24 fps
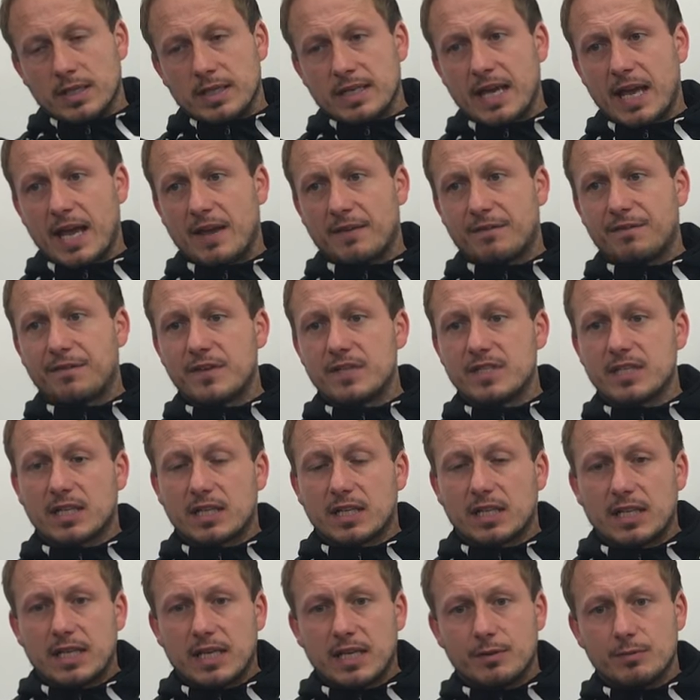Yeah,
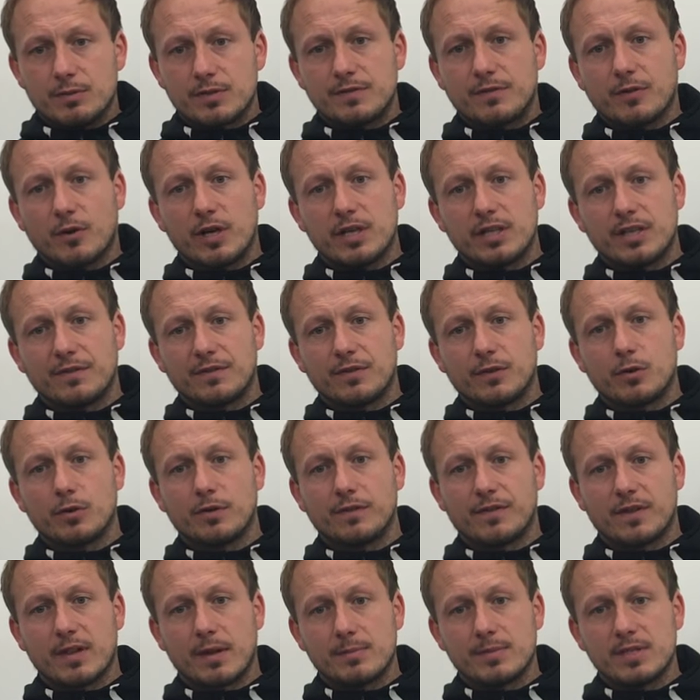physically he was very
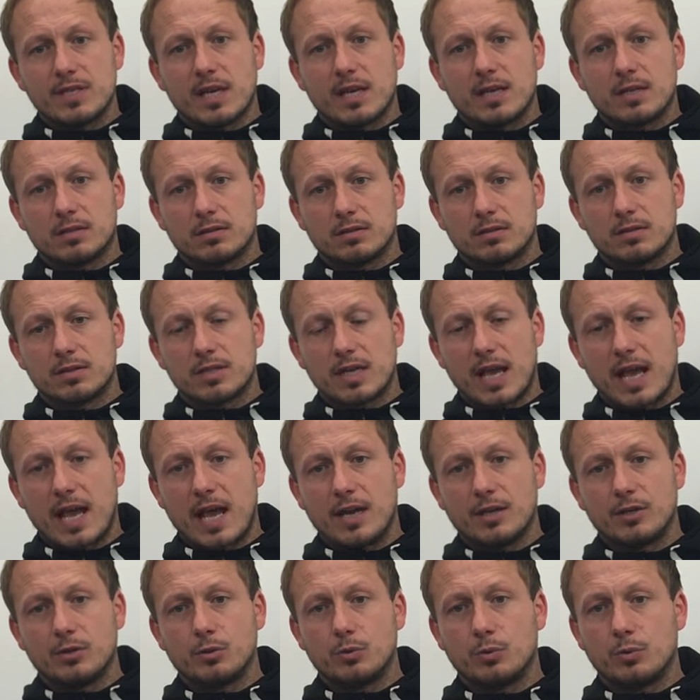difficult for them to, to
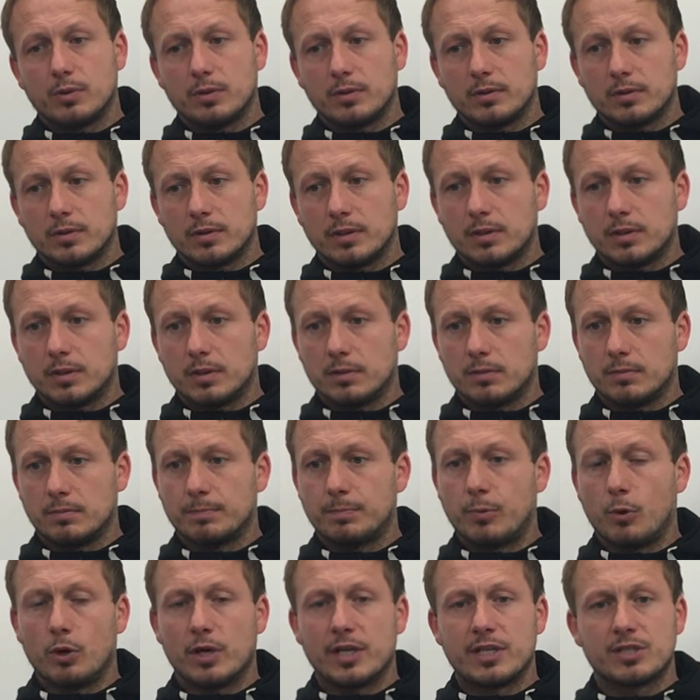handle.
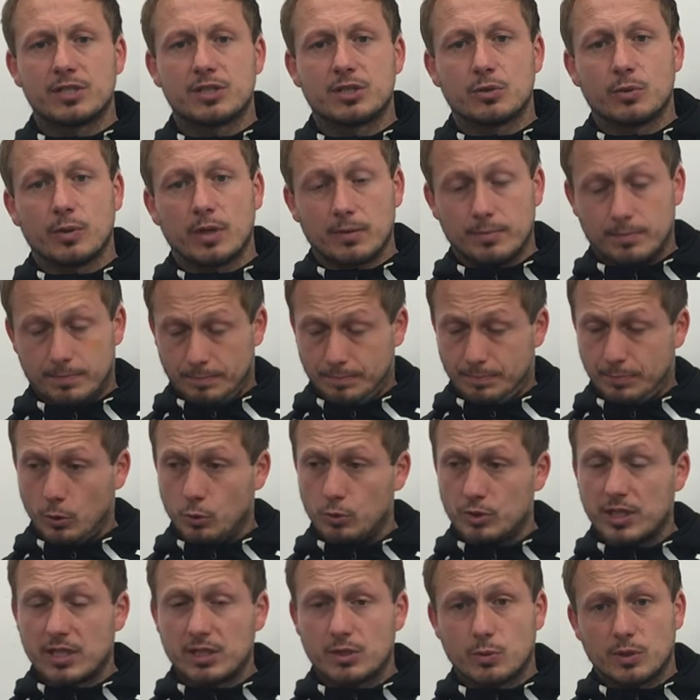Ball into
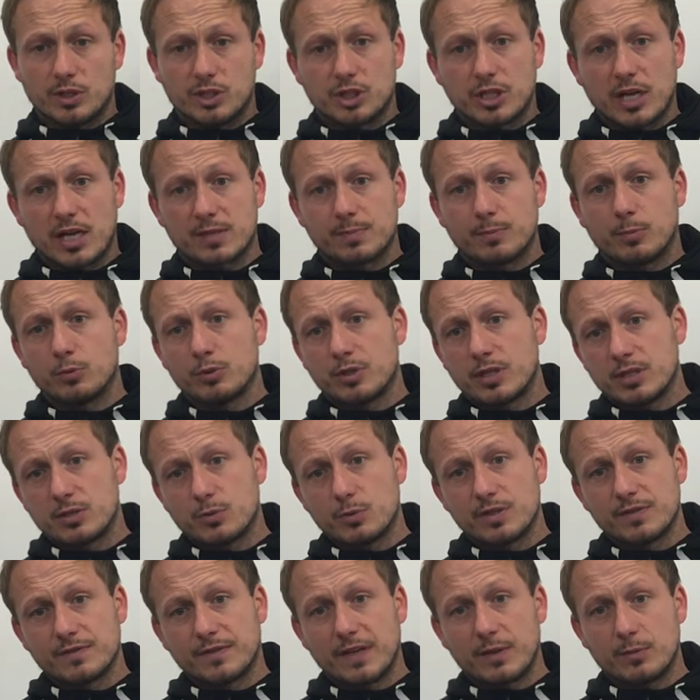balls into his chest, balls into
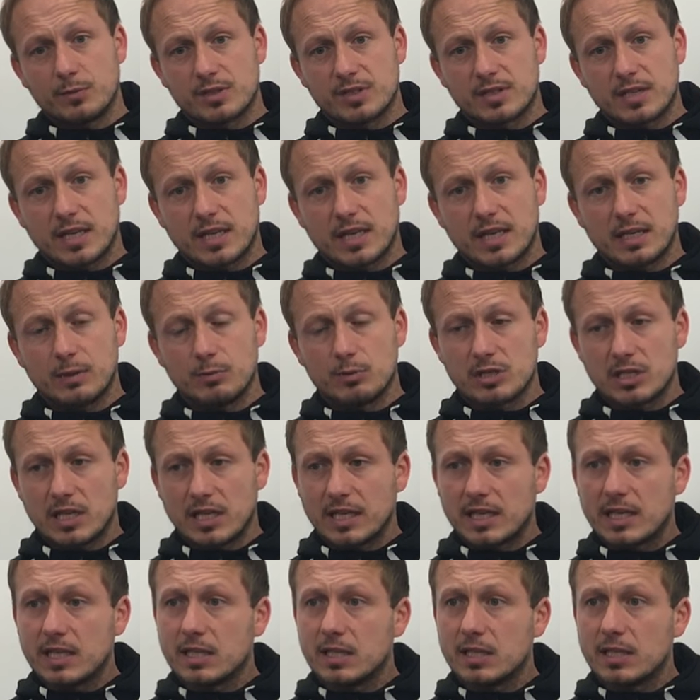his feet were sticking. He was
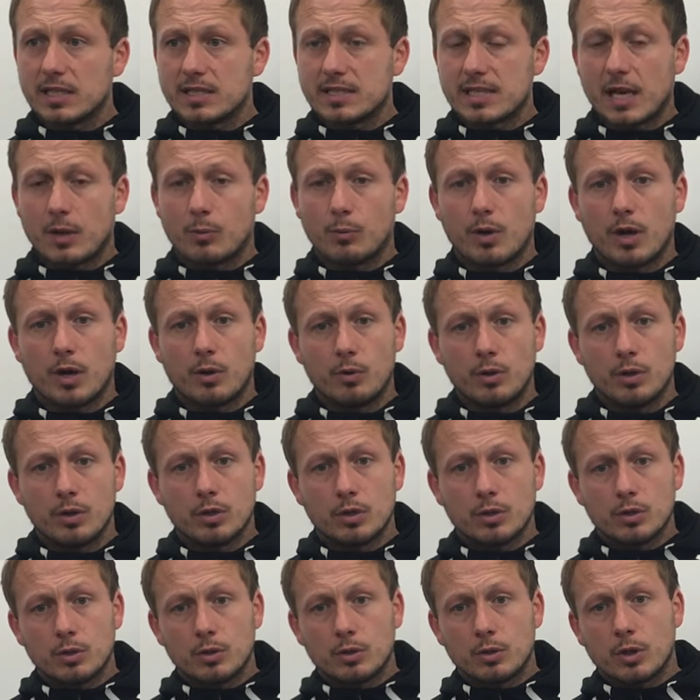linking the attack well
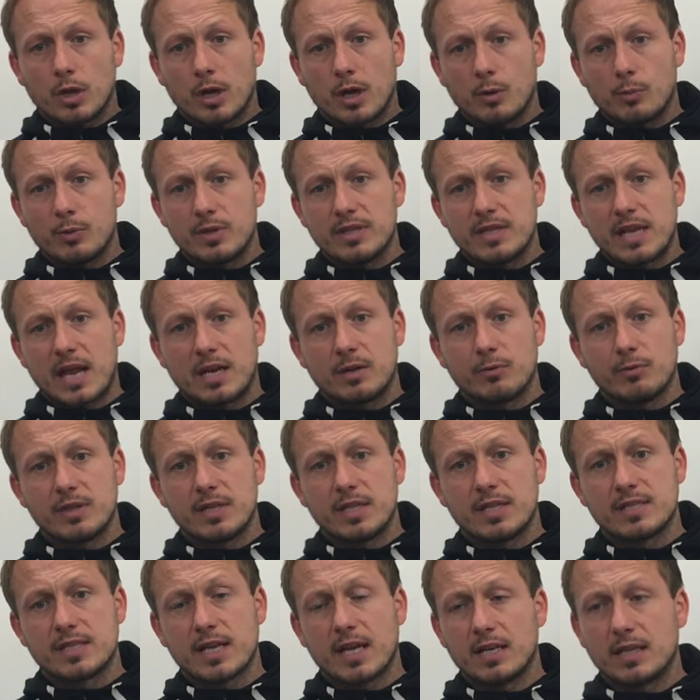uh, with Nana in
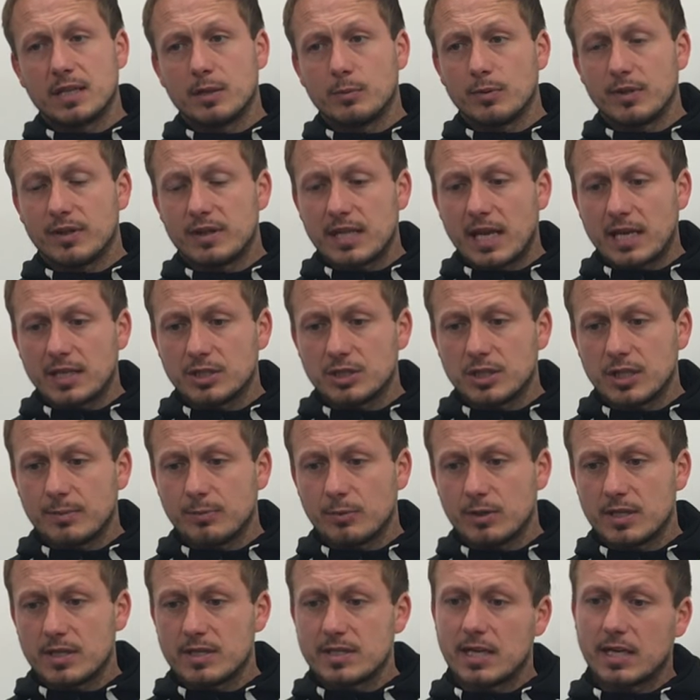the 10 and then with Dan
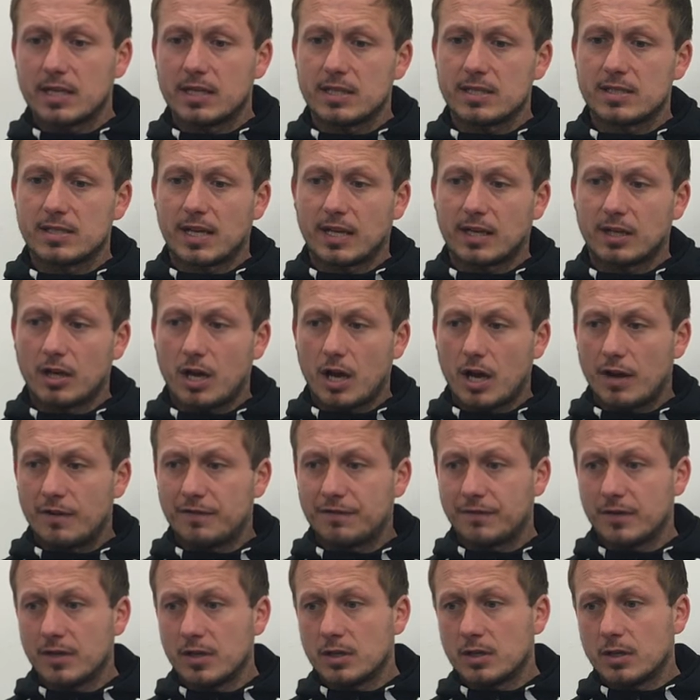Chima in the 10 in the second half.